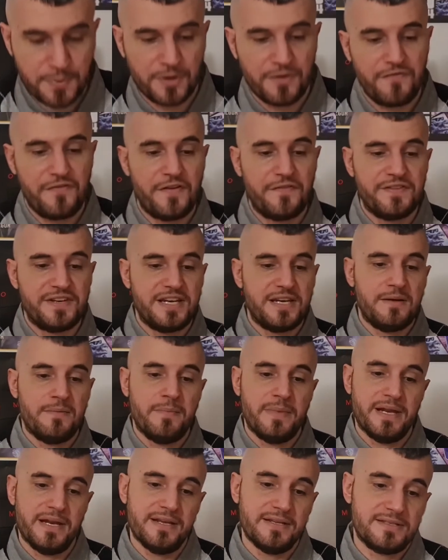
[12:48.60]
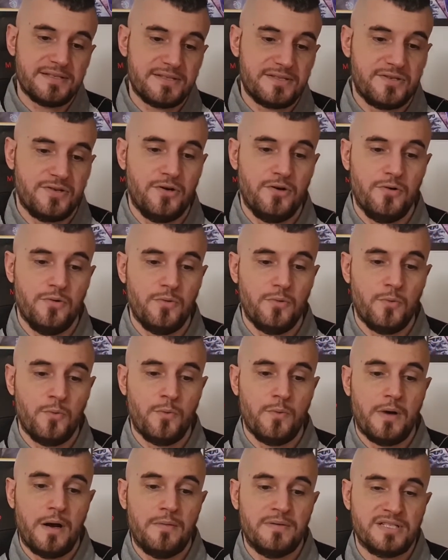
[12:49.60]
per 15 minutes, so
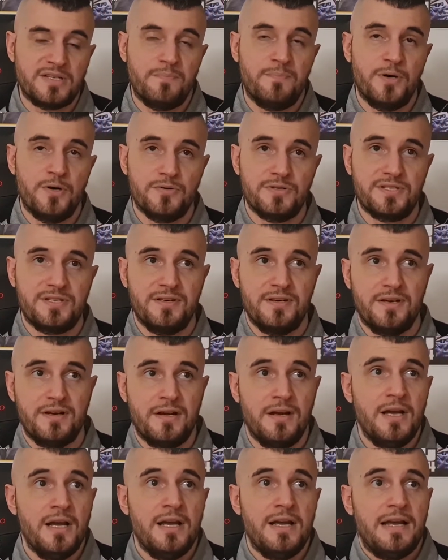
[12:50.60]
as opposed to